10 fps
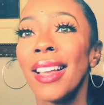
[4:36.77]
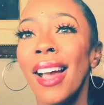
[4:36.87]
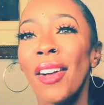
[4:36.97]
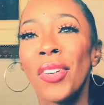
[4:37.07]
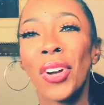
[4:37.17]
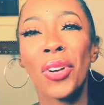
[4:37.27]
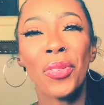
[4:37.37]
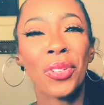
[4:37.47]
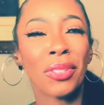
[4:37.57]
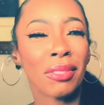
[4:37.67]
Virgo
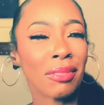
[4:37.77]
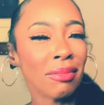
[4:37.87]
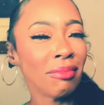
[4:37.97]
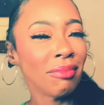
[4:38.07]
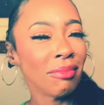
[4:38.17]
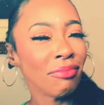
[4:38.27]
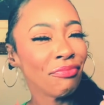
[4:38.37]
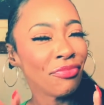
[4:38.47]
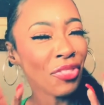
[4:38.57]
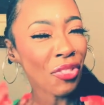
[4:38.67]
will
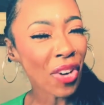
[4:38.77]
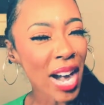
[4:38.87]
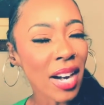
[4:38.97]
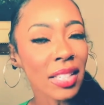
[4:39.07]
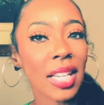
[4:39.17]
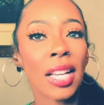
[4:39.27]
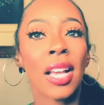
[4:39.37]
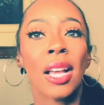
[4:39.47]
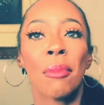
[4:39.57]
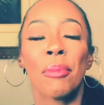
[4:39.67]
rarely
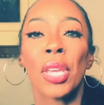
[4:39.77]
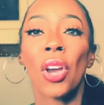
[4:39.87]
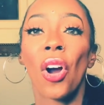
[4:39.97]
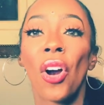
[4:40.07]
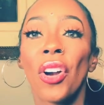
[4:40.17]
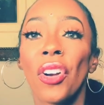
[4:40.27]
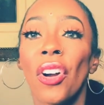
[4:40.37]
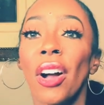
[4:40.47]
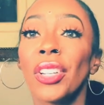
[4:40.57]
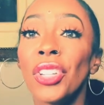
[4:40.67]
be harder
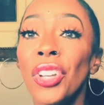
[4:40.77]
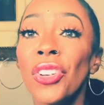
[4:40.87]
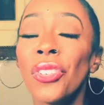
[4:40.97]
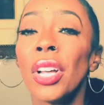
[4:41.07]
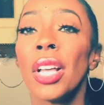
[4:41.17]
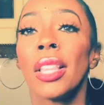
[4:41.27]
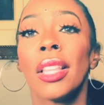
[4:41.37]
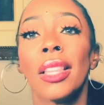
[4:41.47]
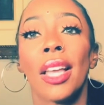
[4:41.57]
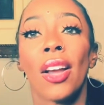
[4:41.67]
on you
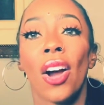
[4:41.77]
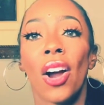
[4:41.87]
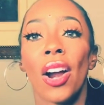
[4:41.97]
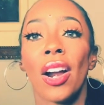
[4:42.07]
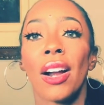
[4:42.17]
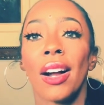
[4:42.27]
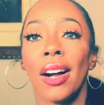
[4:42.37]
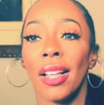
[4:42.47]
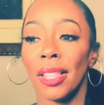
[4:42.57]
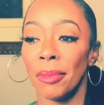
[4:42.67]
than they are
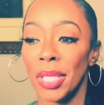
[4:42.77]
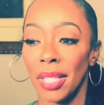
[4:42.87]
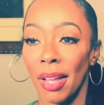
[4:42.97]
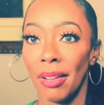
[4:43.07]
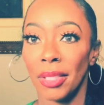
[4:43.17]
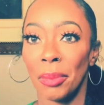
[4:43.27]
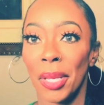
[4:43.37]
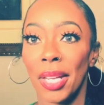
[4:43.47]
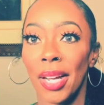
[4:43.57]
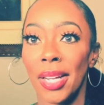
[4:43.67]
on themselves.
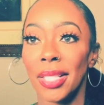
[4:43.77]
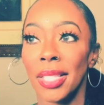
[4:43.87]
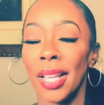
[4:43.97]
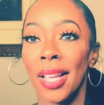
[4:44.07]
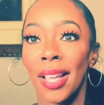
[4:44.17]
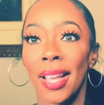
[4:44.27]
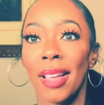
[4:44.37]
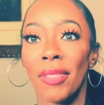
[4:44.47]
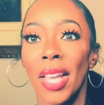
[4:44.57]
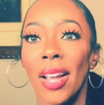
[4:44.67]
Because
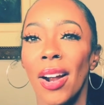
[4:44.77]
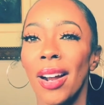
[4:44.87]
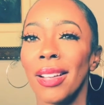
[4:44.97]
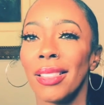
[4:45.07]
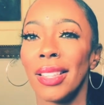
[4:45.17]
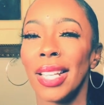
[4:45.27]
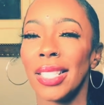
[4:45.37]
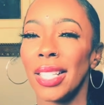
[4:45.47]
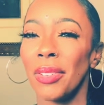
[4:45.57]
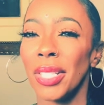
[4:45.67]
if they are, then they
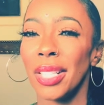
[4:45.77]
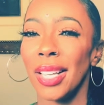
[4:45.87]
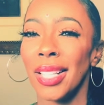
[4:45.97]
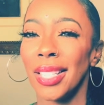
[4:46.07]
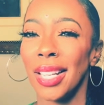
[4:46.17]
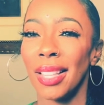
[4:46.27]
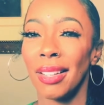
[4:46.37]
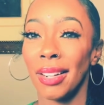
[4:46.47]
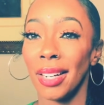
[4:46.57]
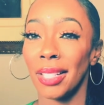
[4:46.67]
see you as lazy.
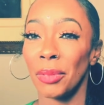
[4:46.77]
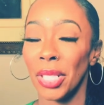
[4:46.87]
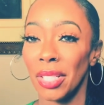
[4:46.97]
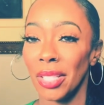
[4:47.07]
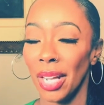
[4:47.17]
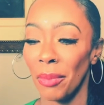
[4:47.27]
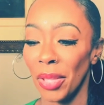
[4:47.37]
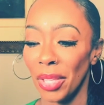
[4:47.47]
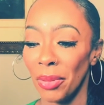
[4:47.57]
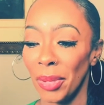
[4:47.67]
They're not going to waste their time
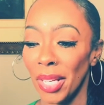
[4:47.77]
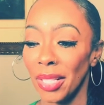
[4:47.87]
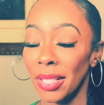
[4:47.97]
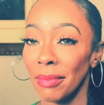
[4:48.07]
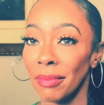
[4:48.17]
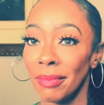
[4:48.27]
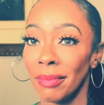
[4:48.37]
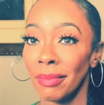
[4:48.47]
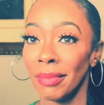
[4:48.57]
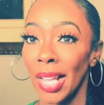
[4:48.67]
with you because
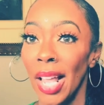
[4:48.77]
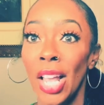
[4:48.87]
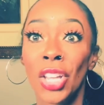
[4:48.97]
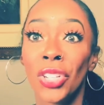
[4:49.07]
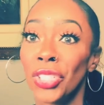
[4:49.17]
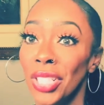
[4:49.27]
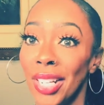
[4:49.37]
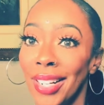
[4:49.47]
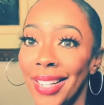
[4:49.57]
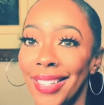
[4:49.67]
you're just
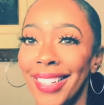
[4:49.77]
not it.